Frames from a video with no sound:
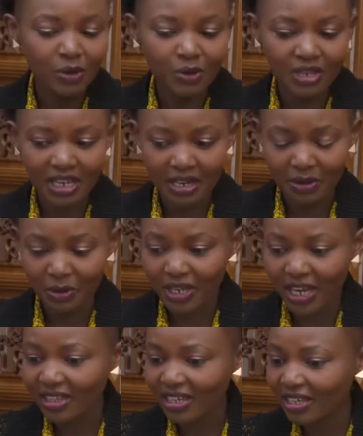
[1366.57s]
Okay.
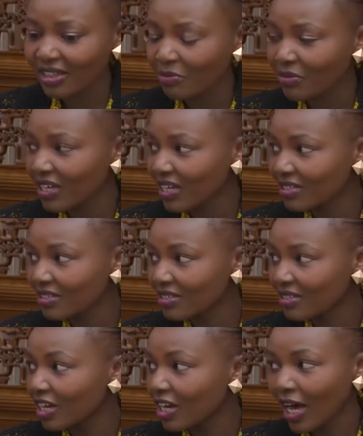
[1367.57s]
Okay. I think the
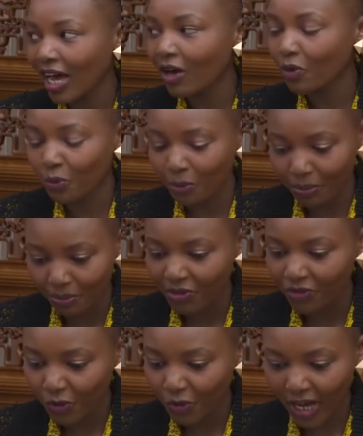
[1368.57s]
biggest.
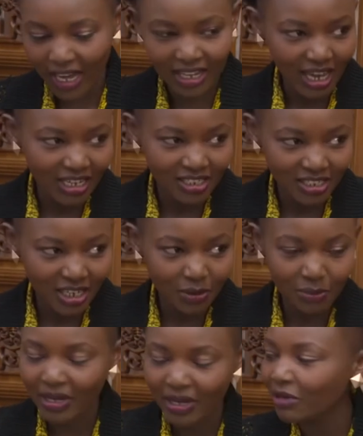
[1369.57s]
Before I share
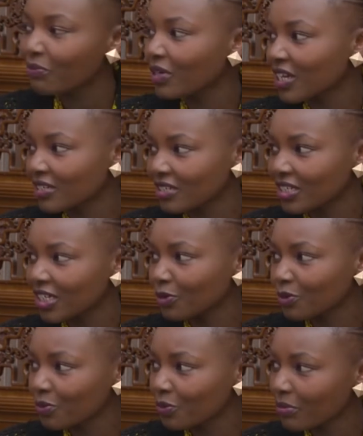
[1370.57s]
my biggest
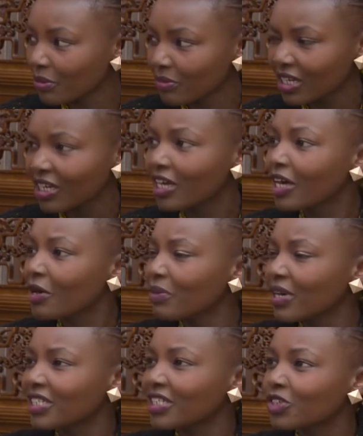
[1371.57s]
takeout, probably,
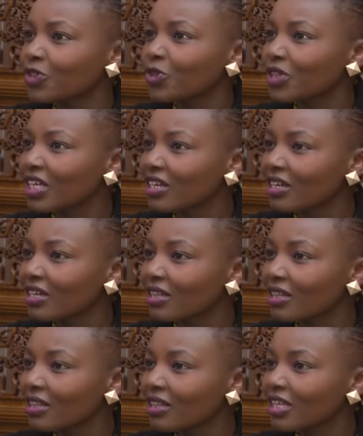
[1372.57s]
Betty, do you think
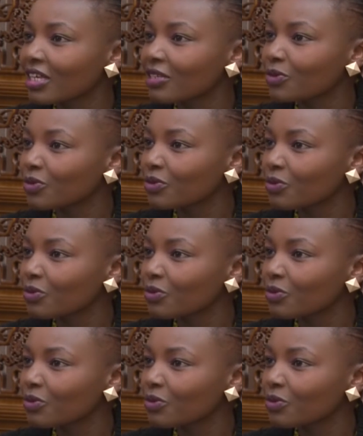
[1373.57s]
things